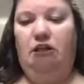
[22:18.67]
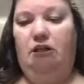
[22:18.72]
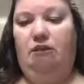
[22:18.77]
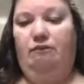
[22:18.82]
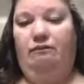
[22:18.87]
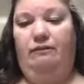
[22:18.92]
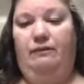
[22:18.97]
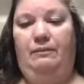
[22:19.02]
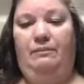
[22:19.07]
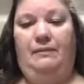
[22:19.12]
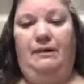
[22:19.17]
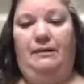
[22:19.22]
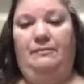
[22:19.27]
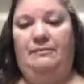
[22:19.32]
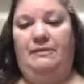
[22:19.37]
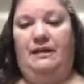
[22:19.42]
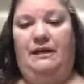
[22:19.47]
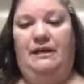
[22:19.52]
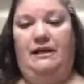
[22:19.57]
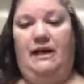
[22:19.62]
to flip it
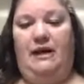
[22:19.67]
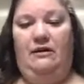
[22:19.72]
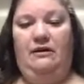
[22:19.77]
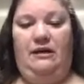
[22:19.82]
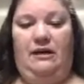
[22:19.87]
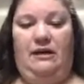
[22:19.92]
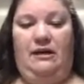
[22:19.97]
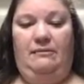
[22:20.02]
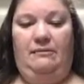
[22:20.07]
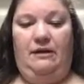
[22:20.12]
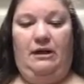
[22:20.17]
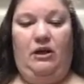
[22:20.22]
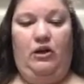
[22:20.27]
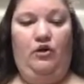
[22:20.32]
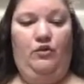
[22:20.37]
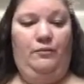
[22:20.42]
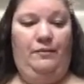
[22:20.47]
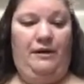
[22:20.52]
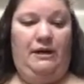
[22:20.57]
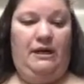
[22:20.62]
upside down, and I'm going to
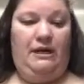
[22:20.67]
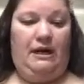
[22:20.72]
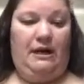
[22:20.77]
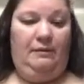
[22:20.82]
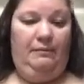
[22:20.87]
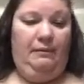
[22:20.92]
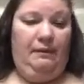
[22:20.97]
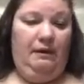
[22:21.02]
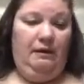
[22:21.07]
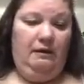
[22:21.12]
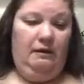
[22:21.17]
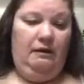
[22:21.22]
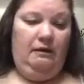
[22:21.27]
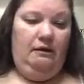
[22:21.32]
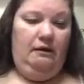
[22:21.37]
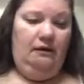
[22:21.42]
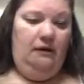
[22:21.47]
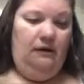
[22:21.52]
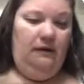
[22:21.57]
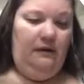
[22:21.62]
open it up.
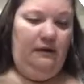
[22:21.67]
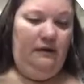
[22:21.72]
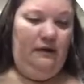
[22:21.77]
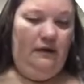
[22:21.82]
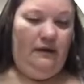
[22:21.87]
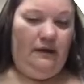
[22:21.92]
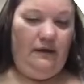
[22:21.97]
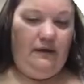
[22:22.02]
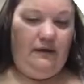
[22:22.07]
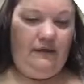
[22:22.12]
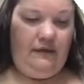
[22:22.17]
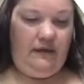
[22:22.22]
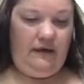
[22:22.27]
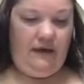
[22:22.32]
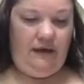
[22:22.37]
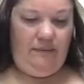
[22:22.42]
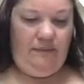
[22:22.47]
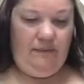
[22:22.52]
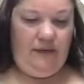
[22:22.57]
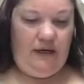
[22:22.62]
And then
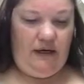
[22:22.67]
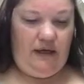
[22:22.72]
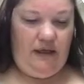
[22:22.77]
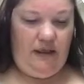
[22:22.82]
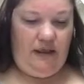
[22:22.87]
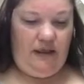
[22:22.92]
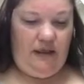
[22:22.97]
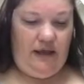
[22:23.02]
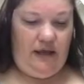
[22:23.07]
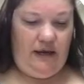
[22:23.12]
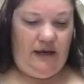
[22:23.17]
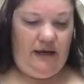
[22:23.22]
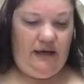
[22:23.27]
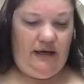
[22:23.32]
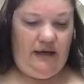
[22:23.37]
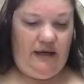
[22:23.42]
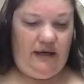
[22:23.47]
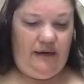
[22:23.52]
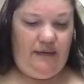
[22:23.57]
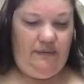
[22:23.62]
I'm going to line
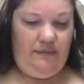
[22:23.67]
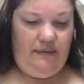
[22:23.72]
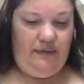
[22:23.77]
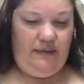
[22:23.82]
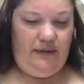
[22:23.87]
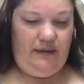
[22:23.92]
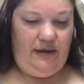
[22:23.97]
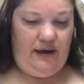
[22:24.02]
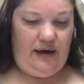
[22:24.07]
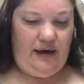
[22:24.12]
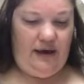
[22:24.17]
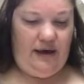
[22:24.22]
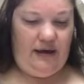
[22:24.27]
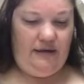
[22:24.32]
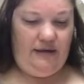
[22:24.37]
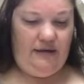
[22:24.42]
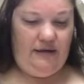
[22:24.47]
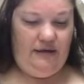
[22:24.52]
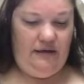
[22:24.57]
up that